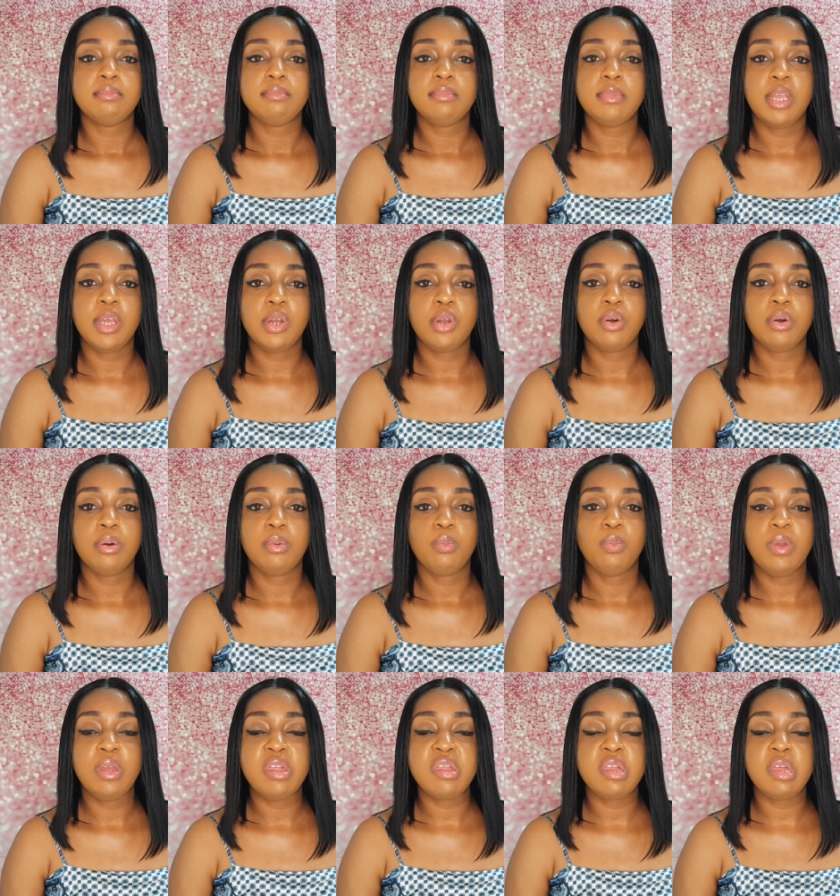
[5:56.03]
you know
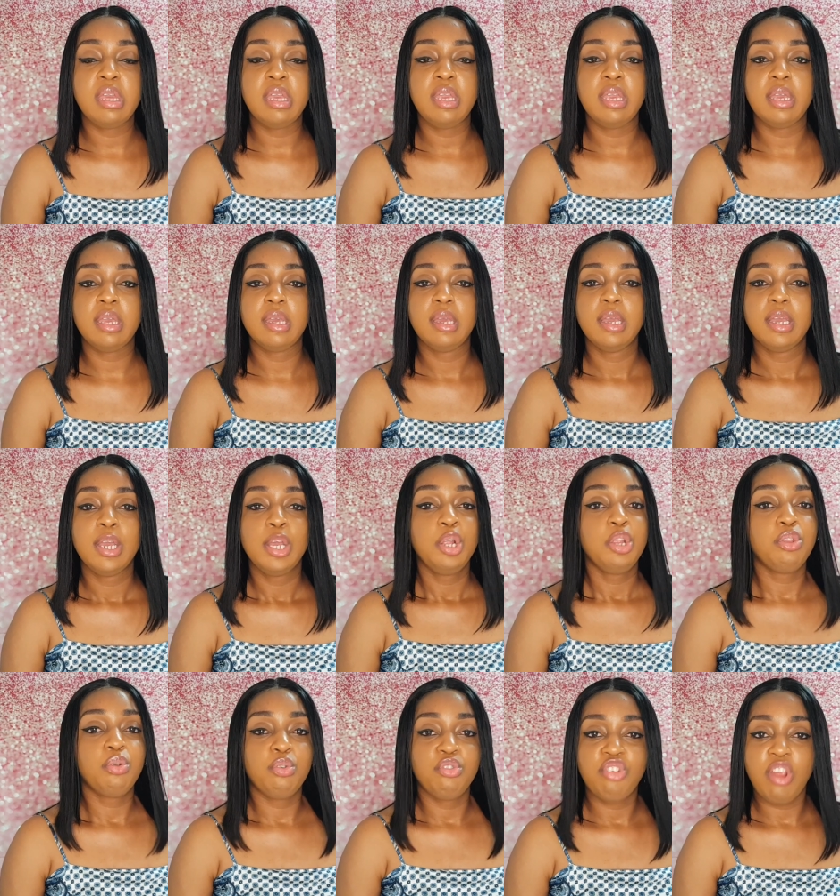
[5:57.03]
we see
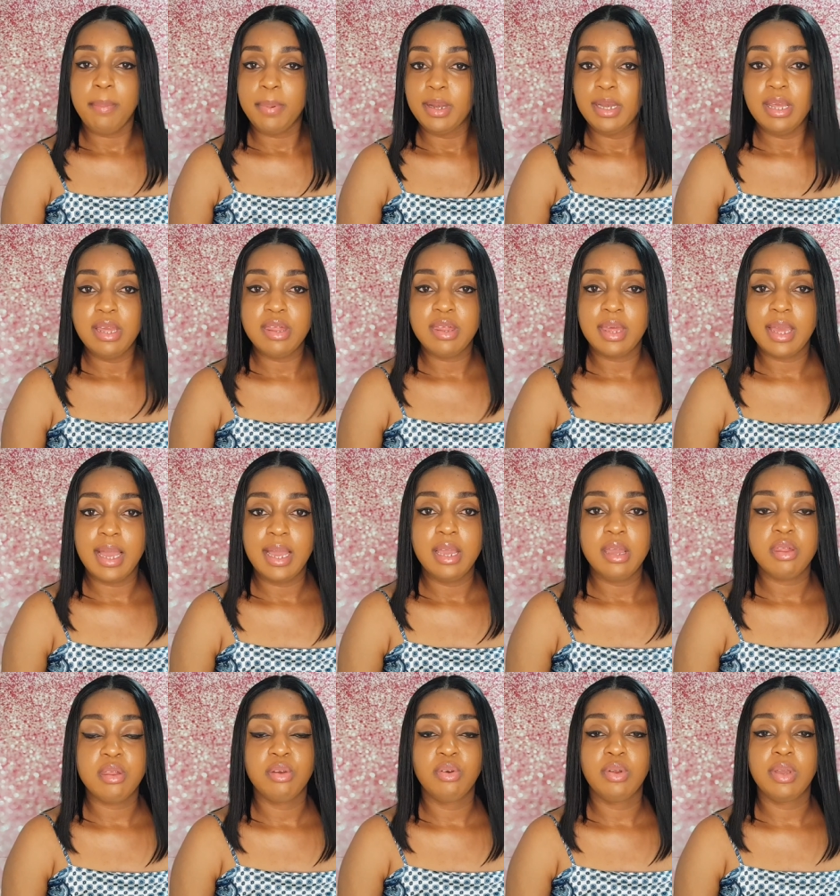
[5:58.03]
two japanese
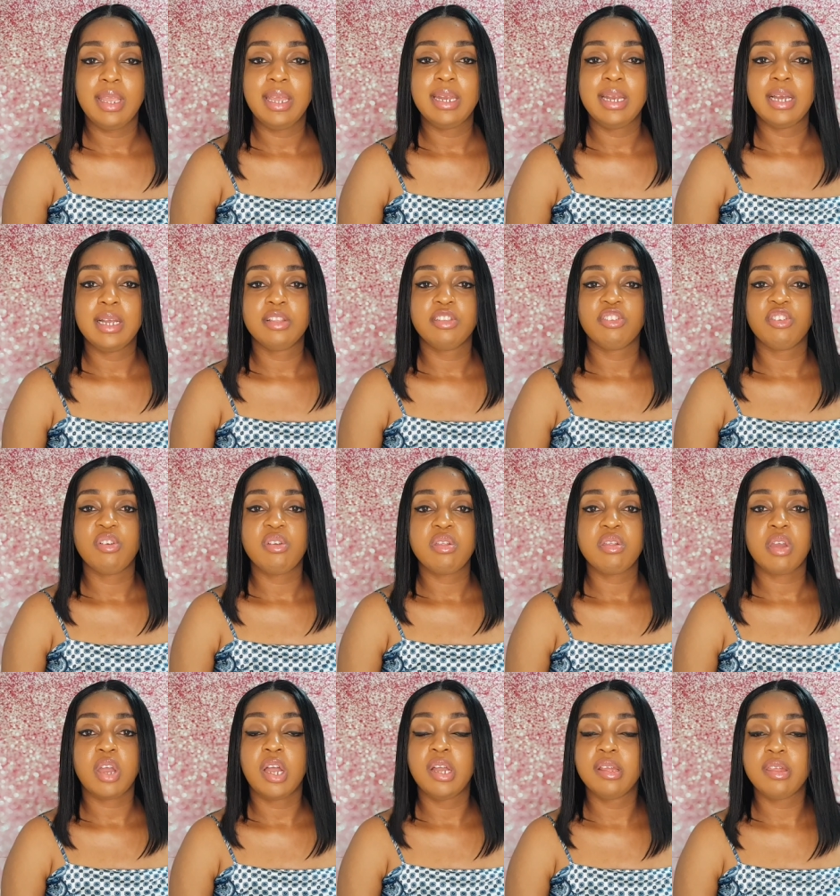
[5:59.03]
guys looking at us
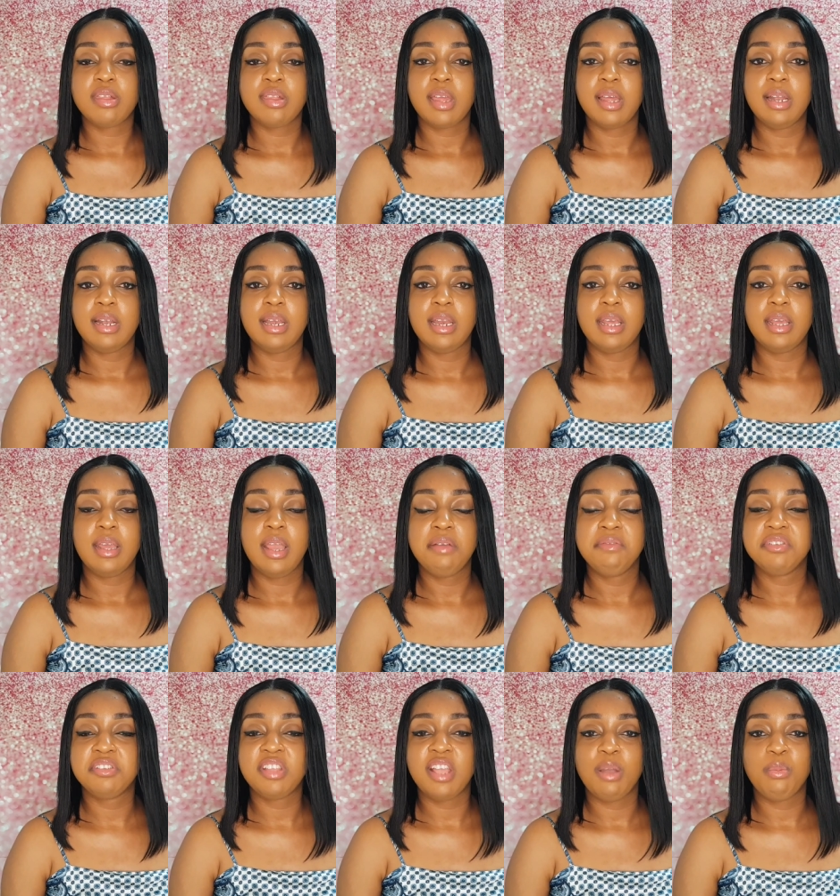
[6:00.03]
constantly
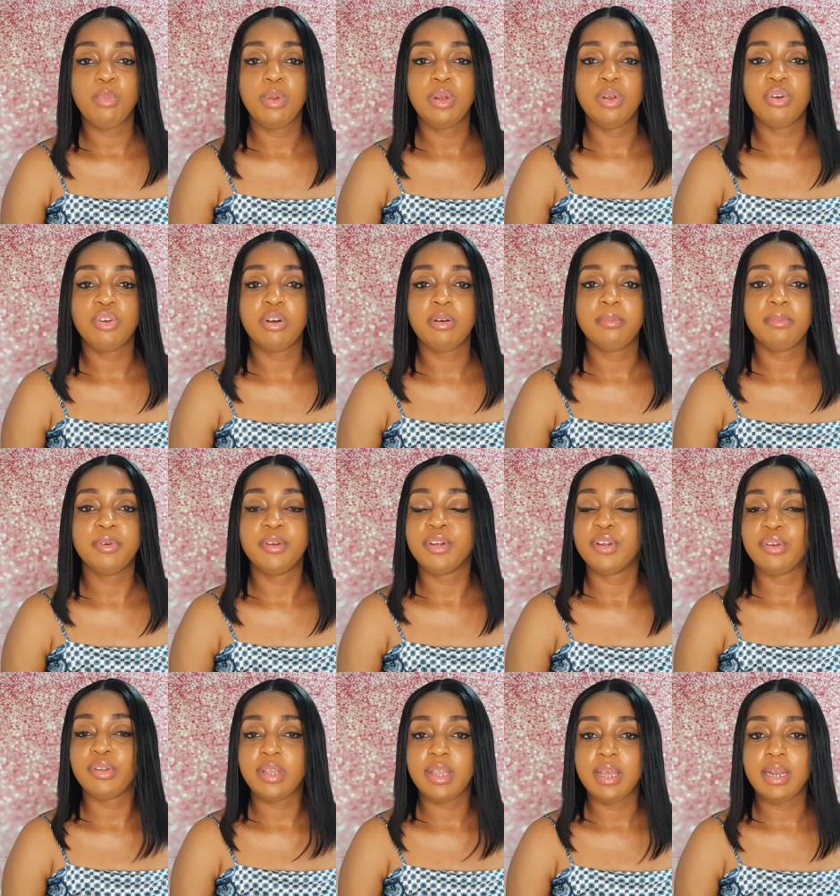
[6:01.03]
every time we look up they're
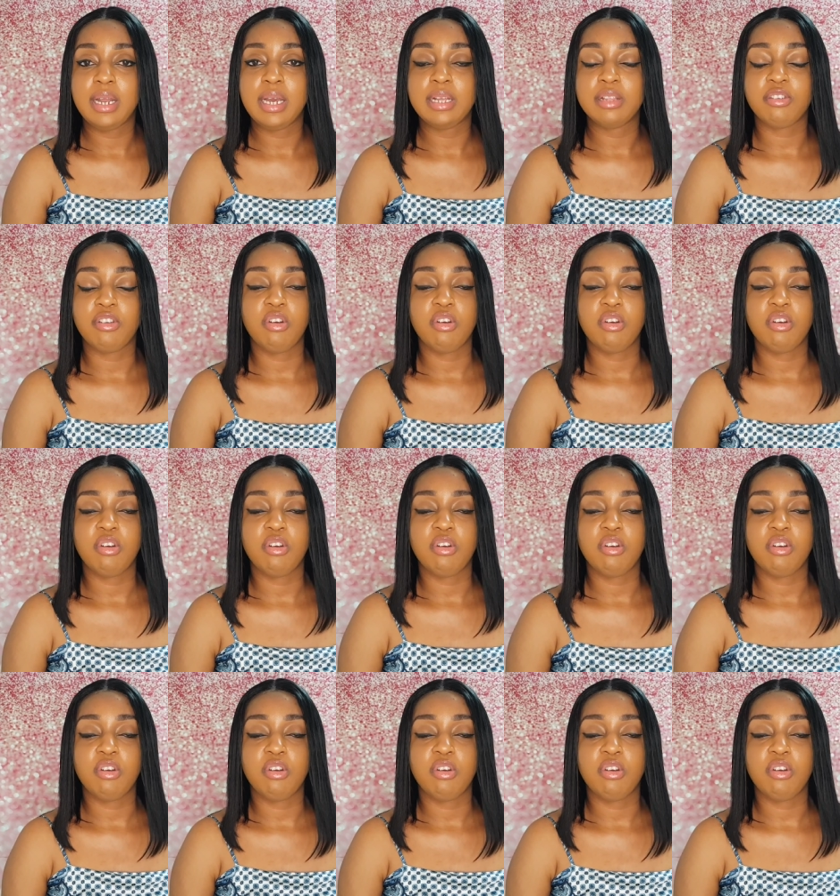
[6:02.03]
looking at